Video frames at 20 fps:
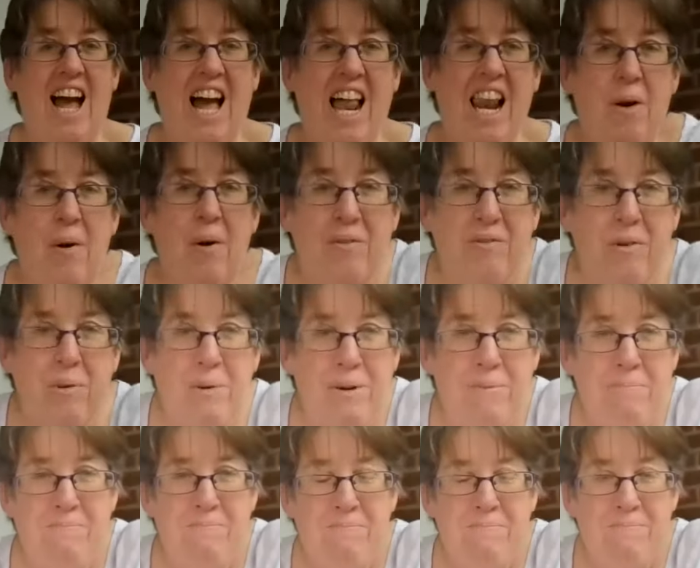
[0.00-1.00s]
Hello
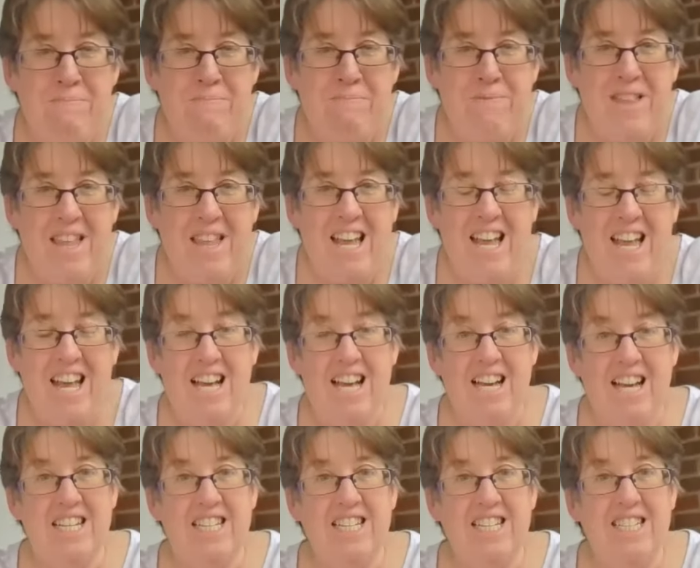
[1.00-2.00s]
everyone.
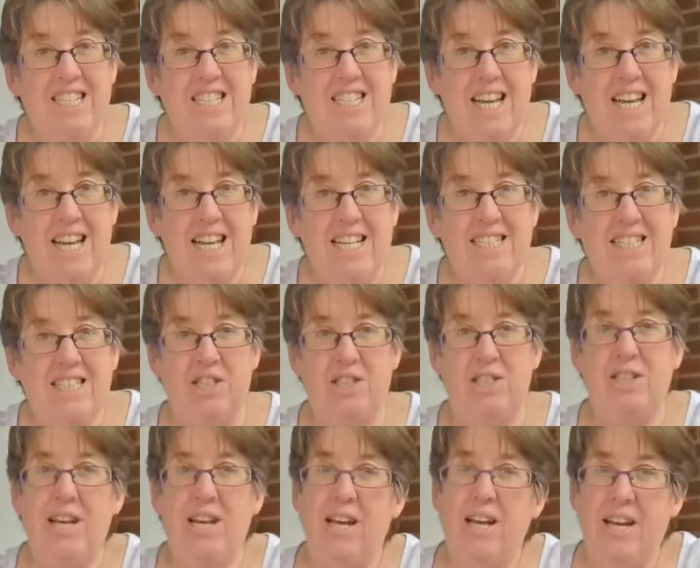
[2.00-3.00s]

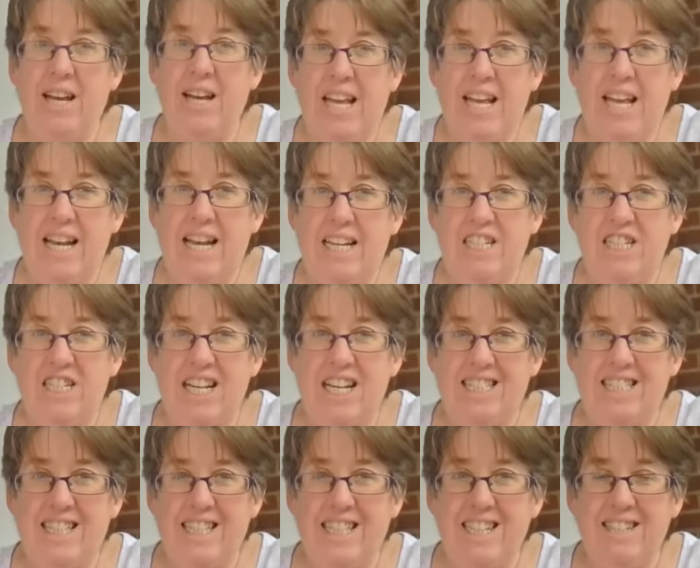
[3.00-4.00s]
Today's English
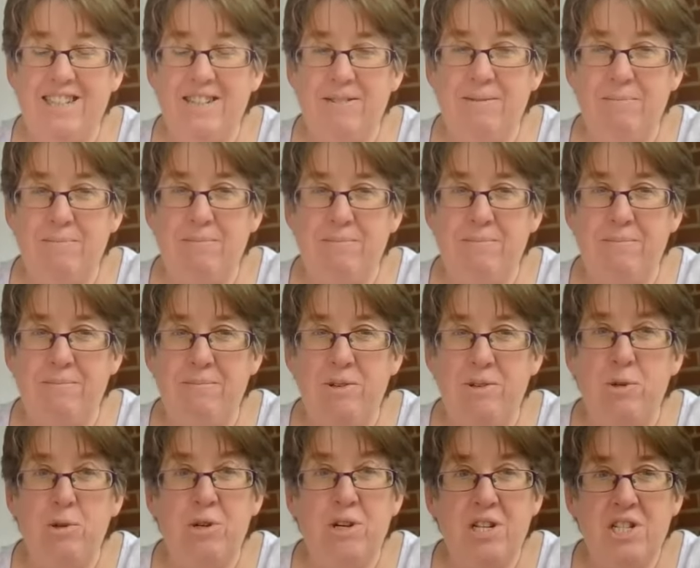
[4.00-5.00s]
lesson,
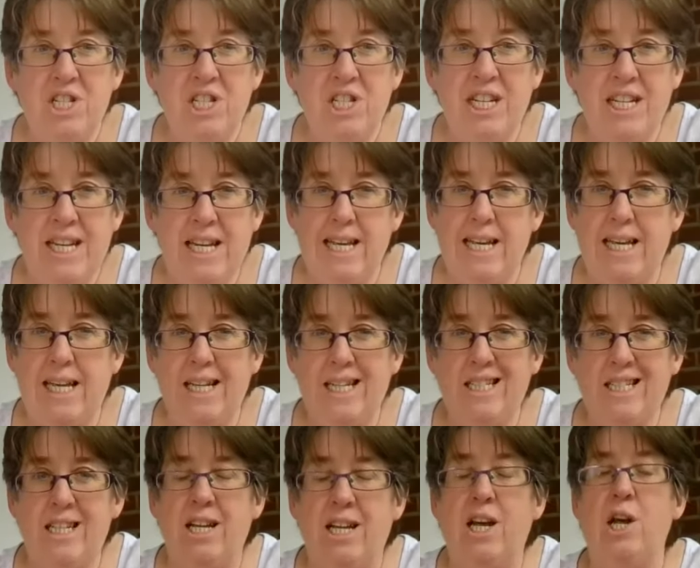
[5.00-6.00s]
you're going to need
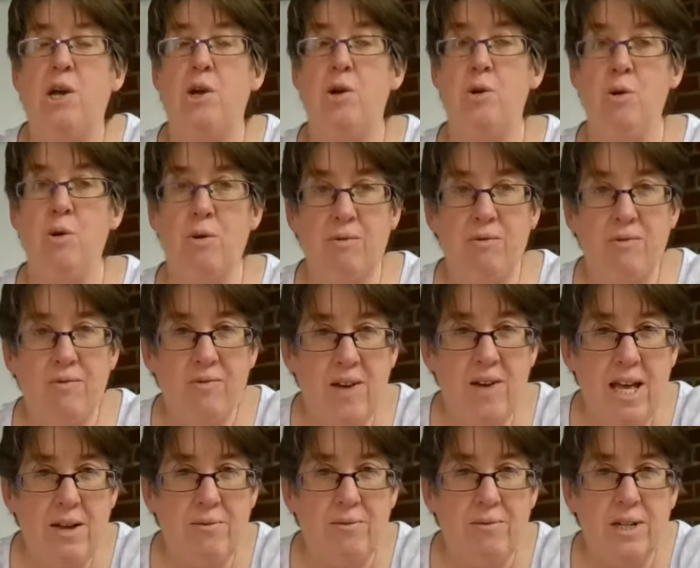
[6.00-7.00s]
your
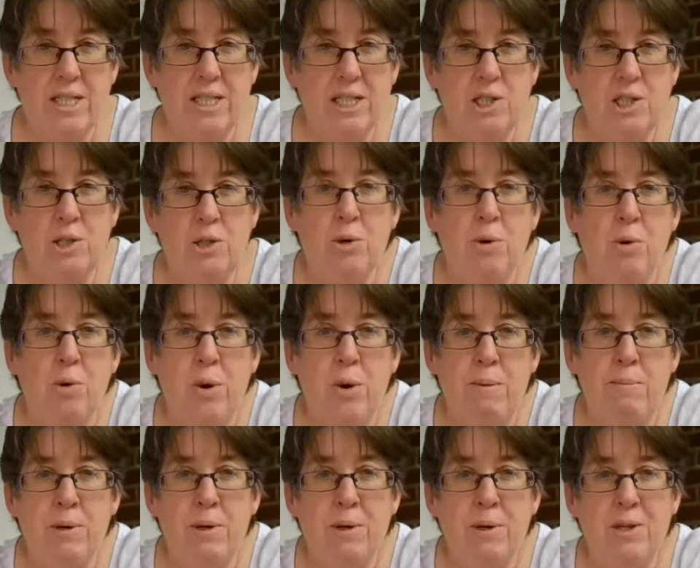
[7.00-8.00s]
favourite
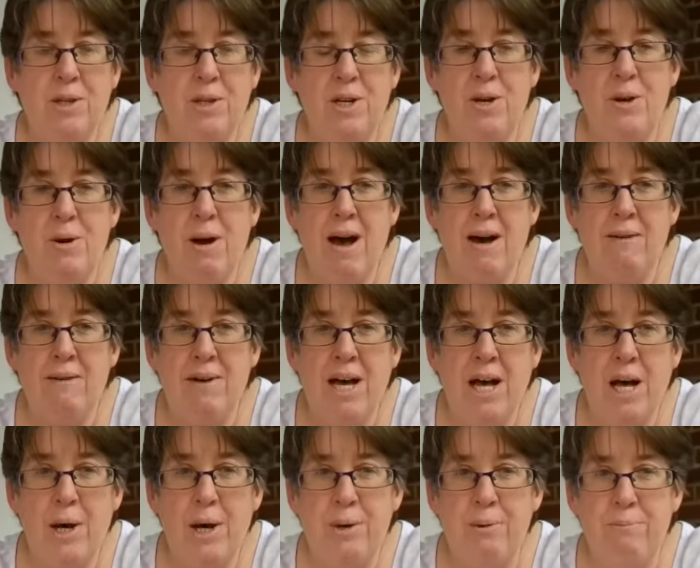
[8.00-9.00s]
storybook that you have at
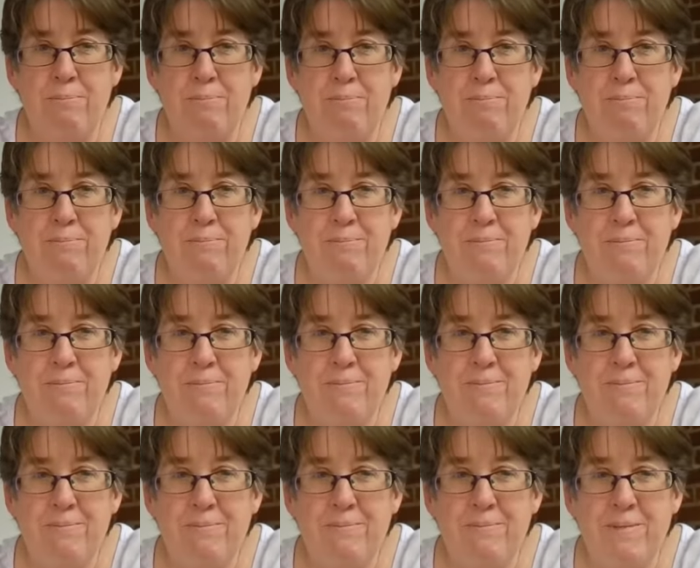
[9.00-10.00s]
home.
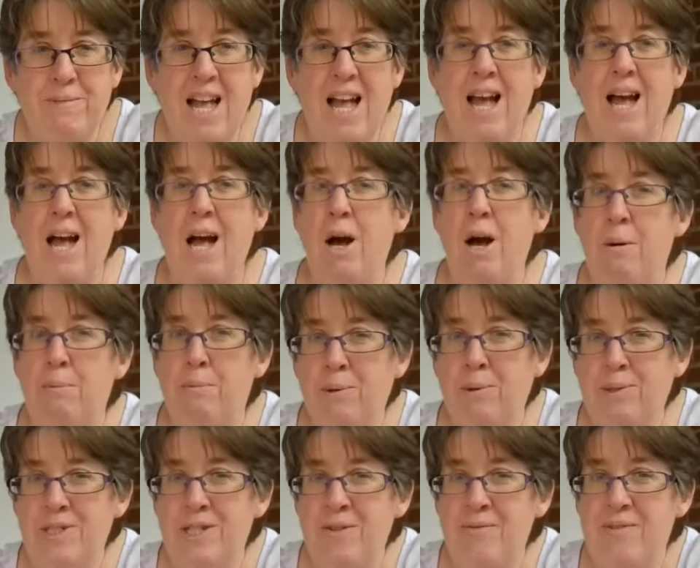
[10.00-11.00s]

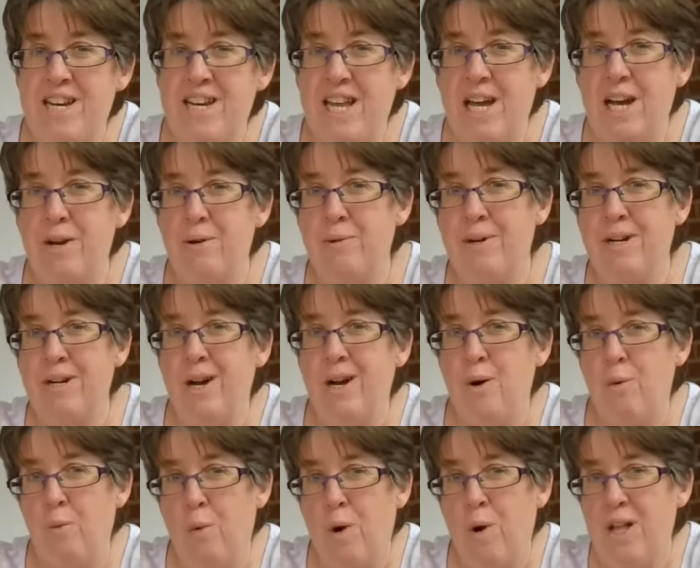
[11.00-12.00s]
Pause the video
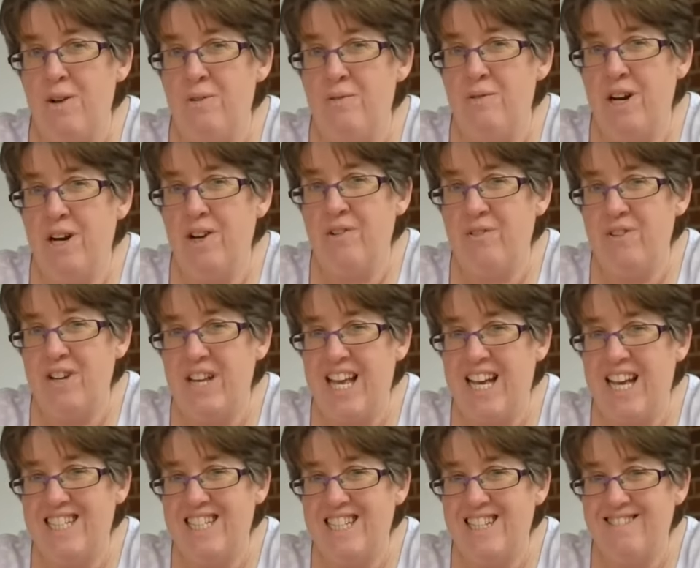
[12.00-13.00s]
while you run off and
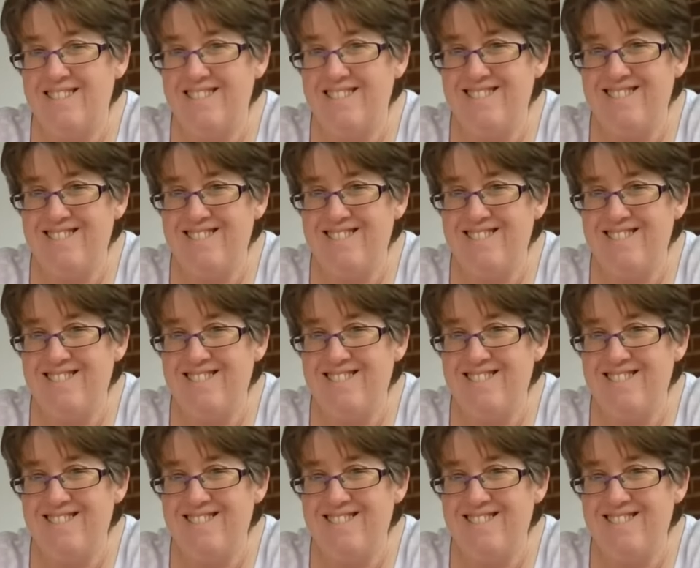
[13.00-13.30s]
get it.